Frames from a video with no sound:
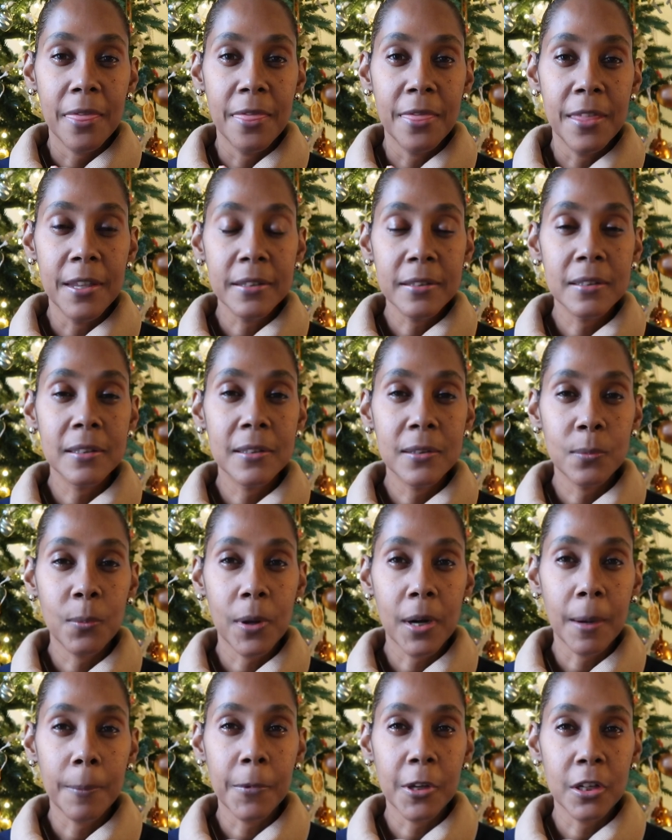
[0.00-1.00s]
this is
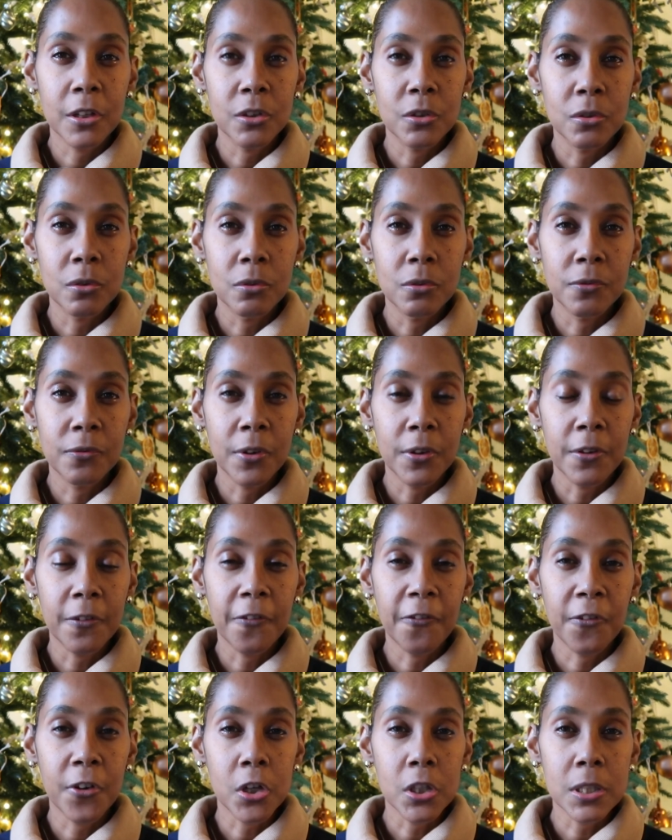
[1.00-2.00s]
what I'm going to do for the
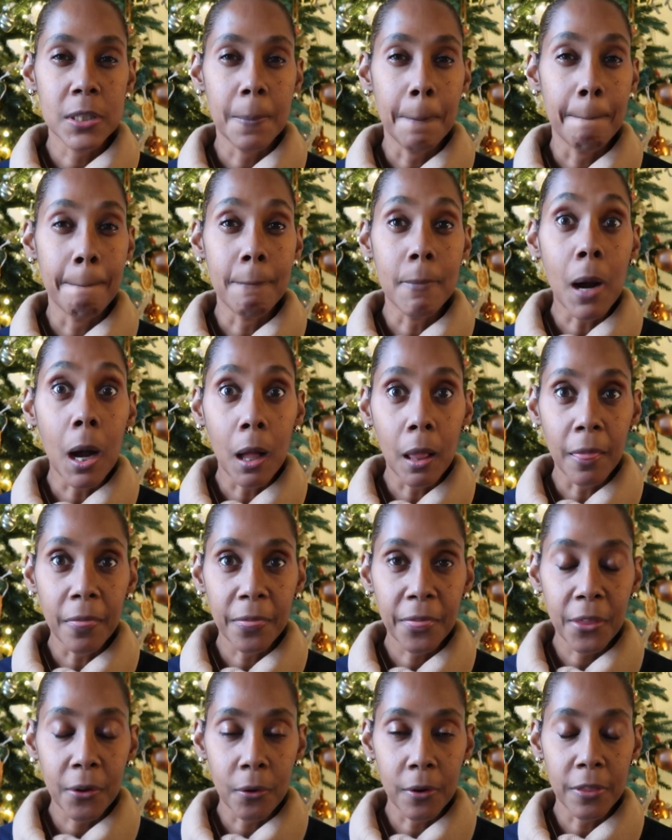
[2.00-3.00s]
first
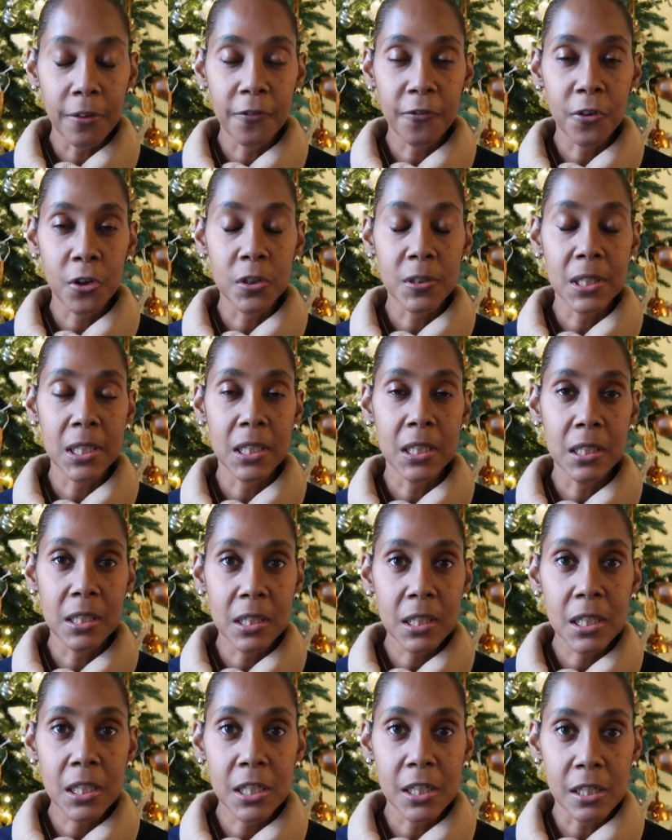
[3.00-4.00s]
month or the first
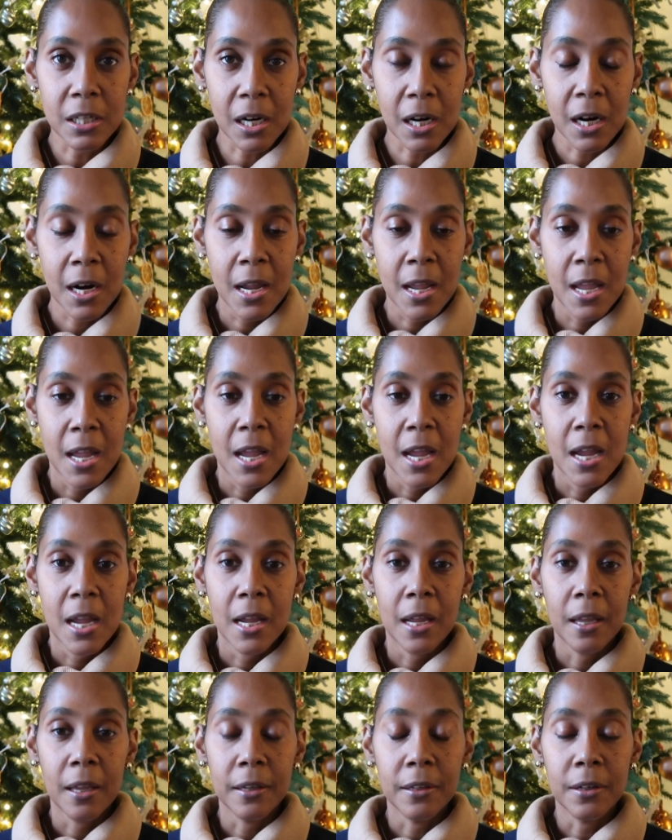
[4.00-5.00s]
year,
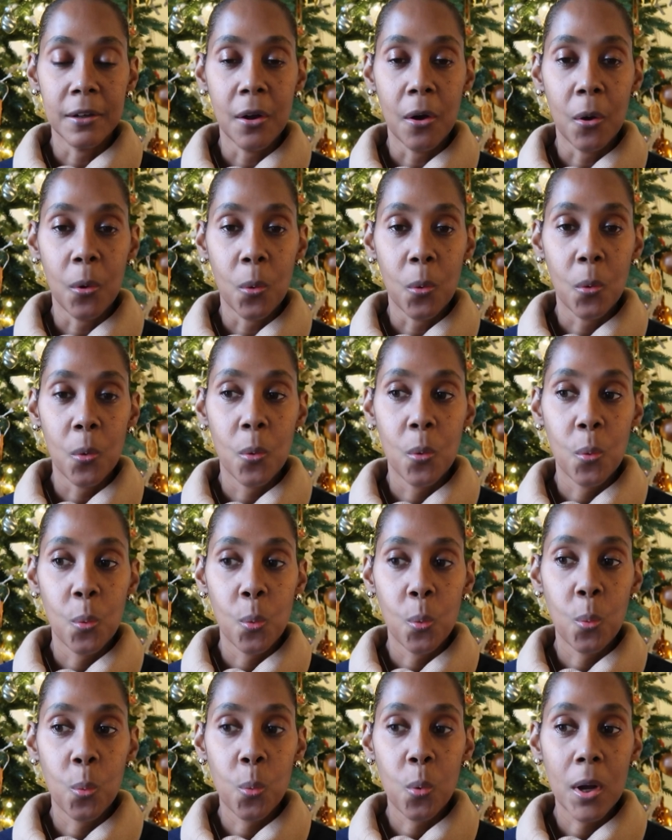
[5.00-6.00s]
you know,
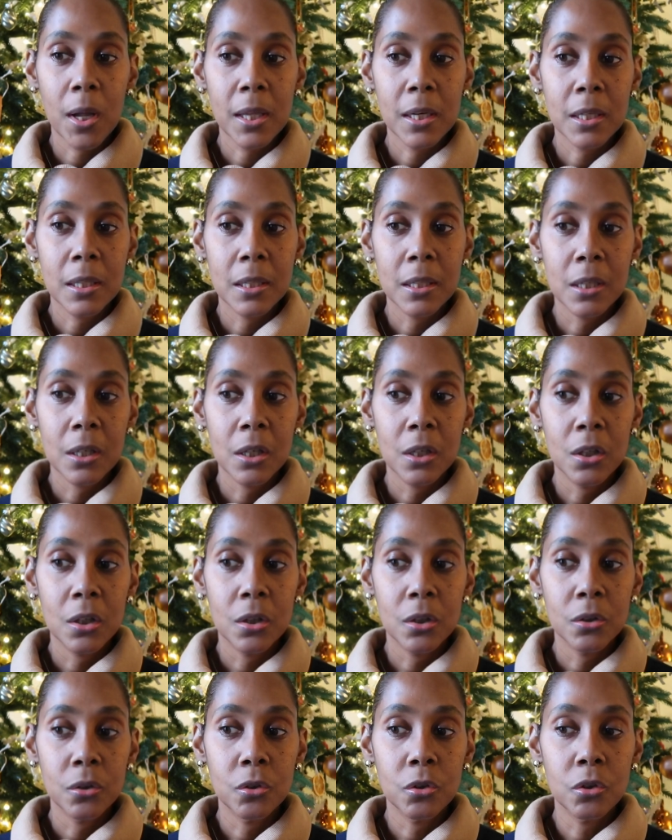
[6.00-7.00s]
what
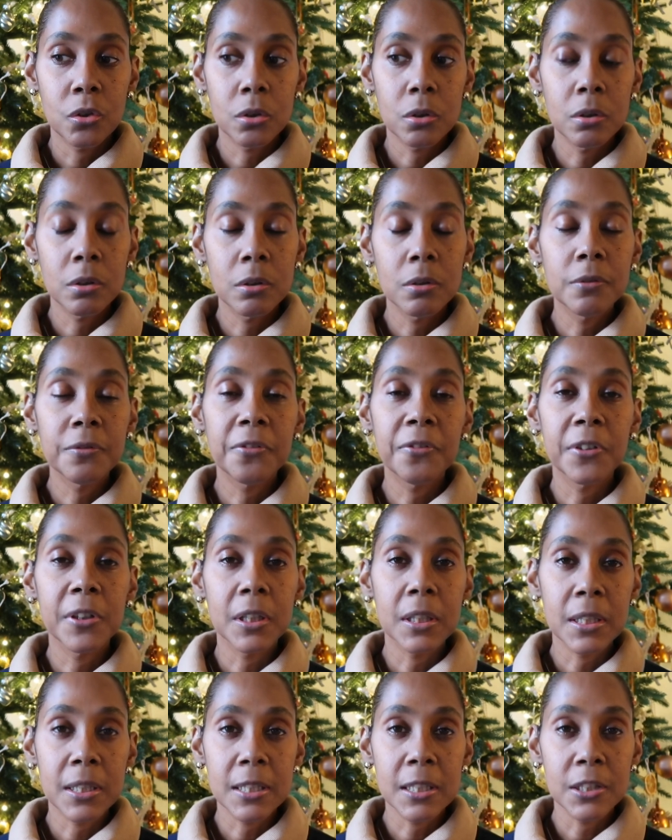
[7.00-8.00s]
do you
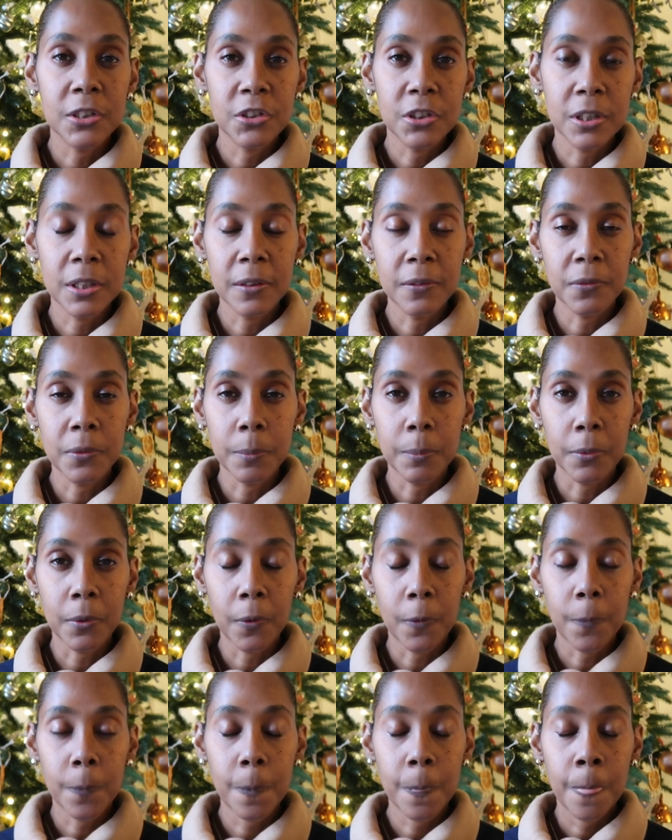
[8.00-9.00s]
feel is
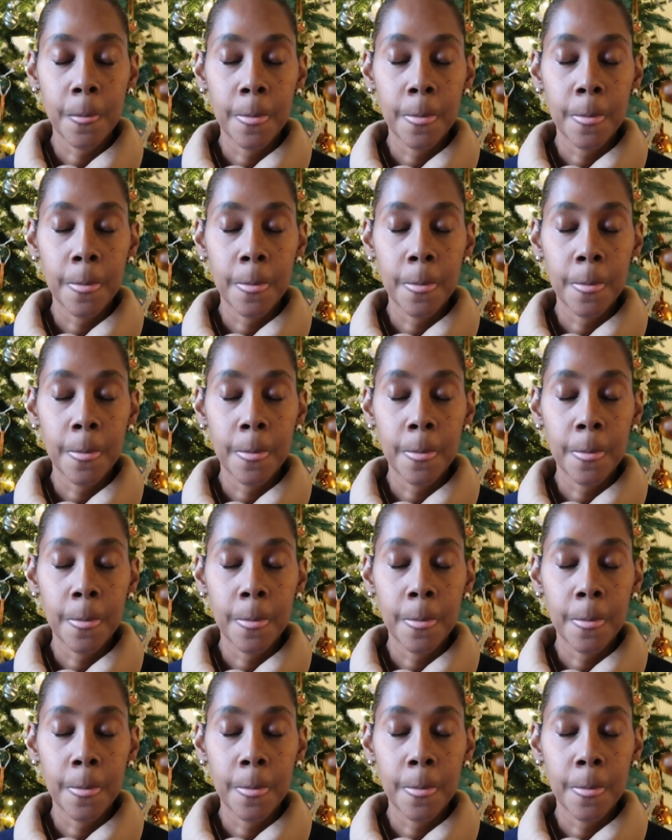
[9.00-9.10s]
achievable?